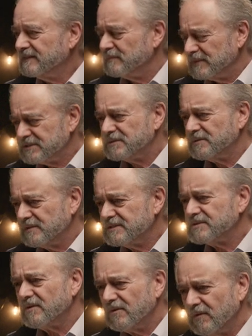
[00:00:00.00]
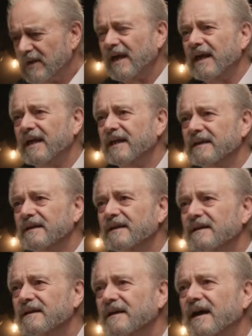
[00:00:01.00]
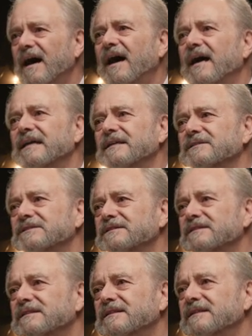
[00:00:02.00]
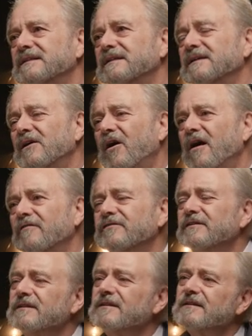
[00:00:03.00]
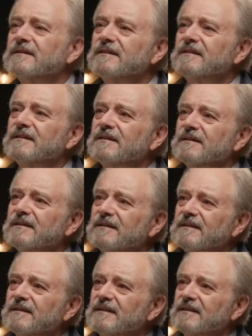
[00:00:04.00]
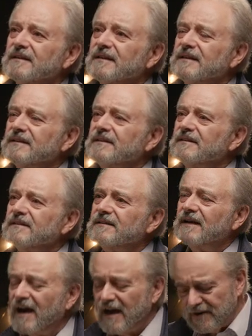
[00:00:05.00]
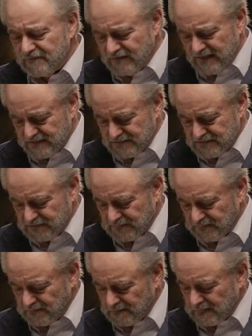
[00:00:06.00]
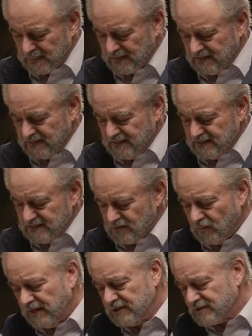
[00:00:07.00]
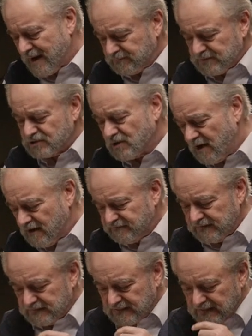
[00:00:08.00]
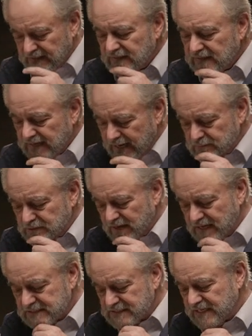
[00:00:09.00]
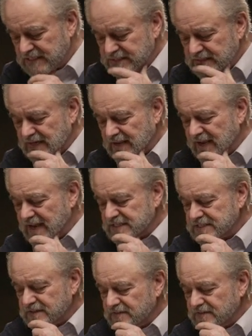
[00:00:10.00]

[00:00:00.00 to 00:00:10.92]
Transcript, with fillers: mysteries are okay and God is often in odd events. So when he dropped us off at the uh, Amtrak station, I asked